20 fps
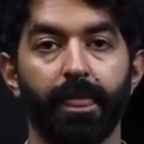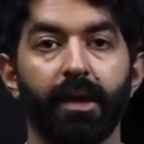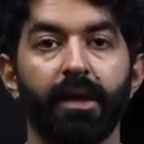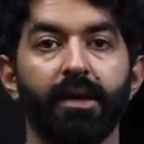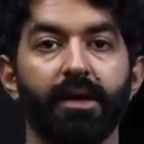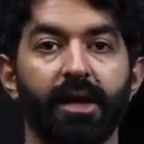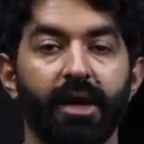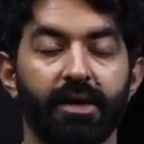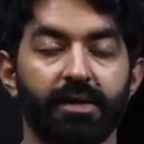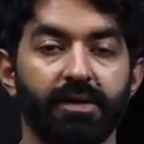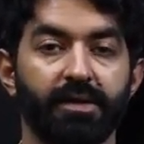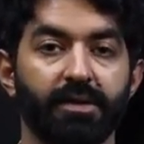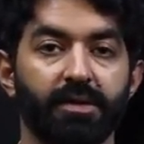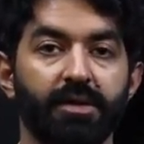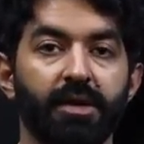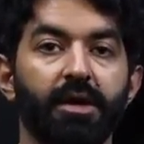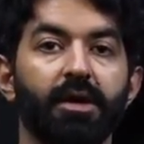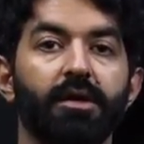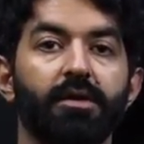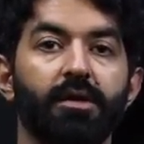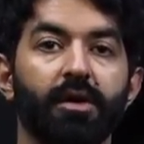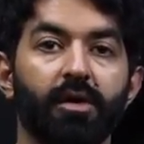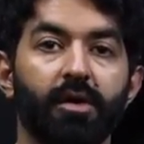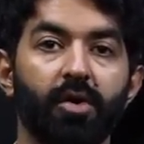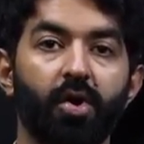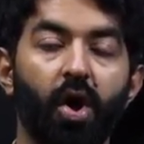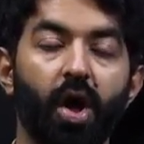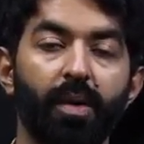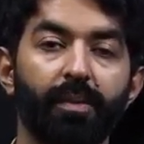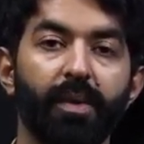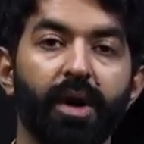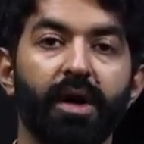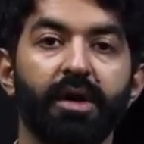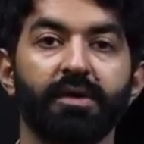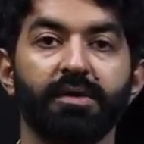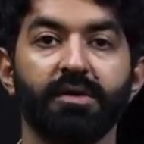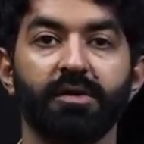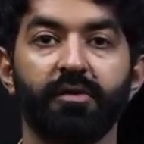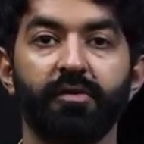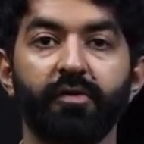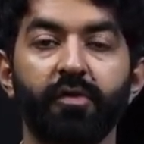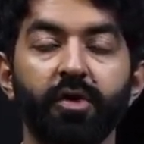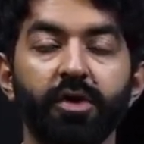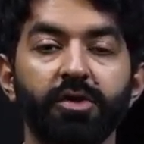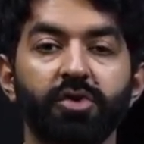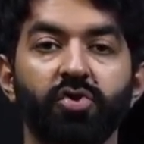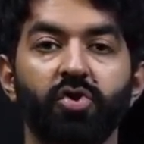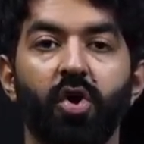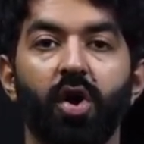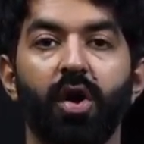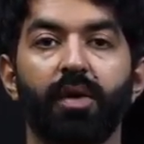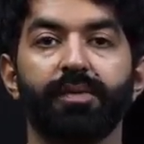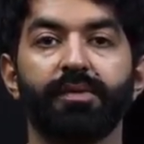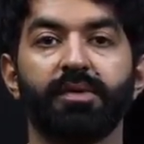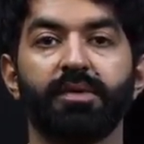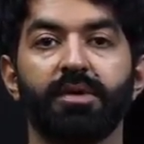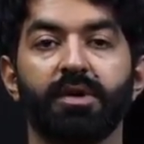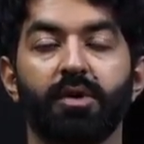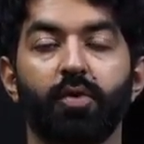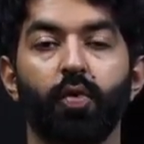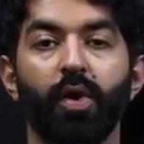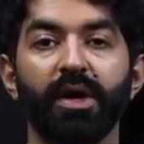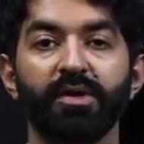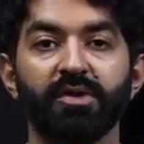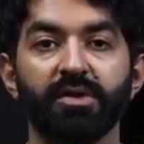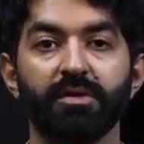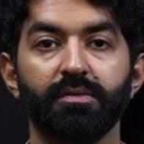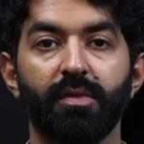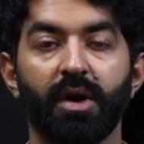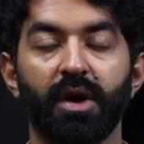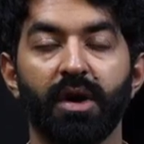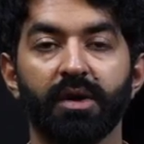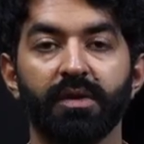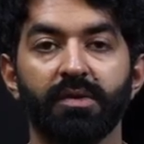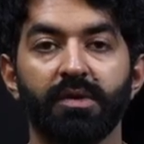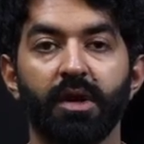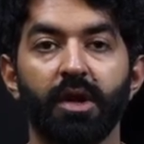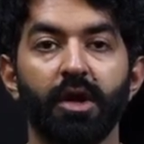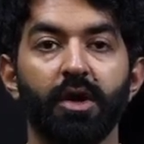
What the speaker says: Yes, the commas, the full stops, the question marks,